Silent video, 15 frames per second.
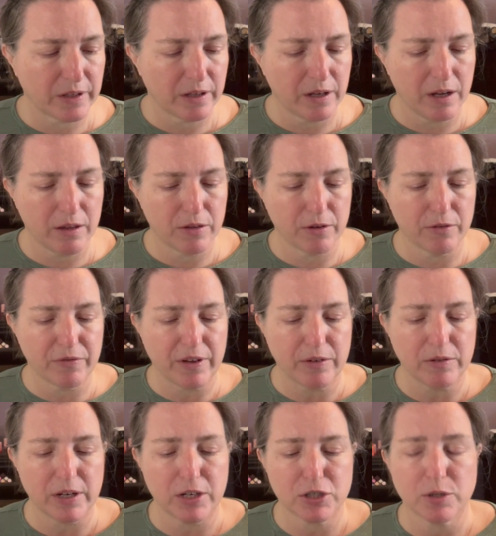other
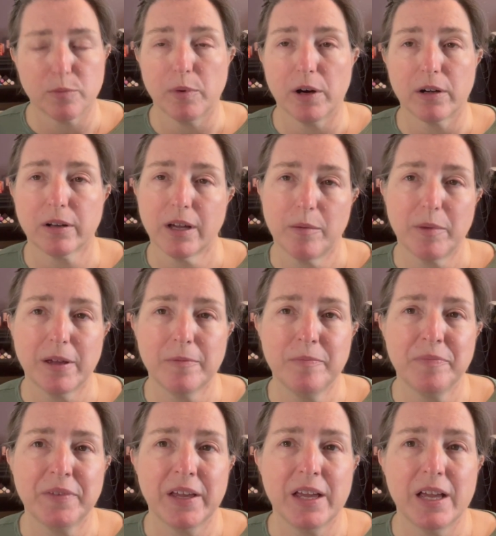foundation part coming,
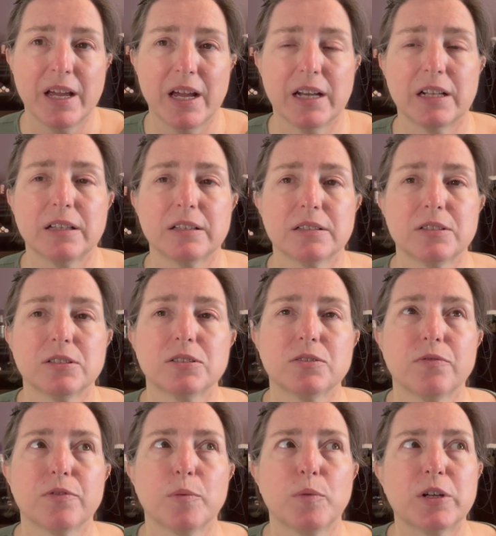and
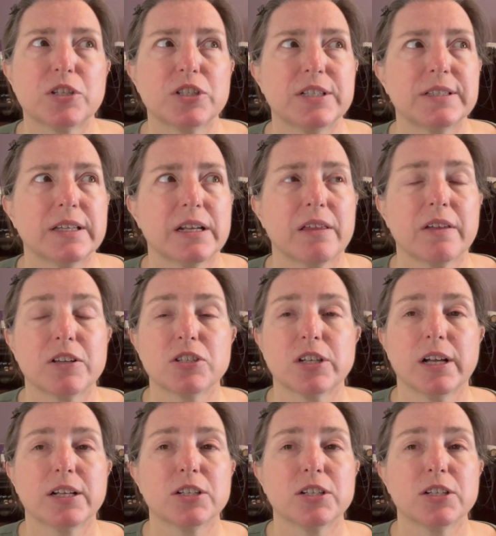from what she said, I think she got